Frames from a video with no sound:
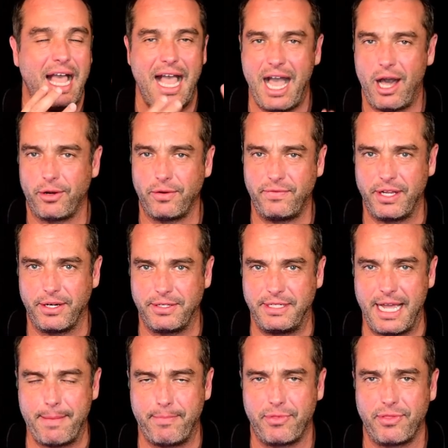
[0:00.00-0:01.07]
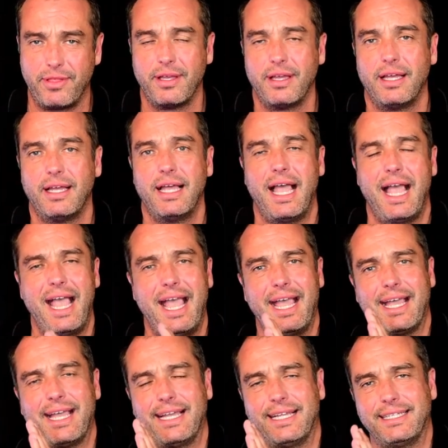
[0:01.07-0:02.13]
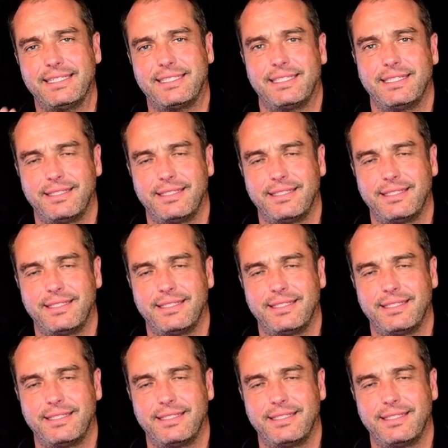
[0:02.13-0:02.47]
out of their depth, and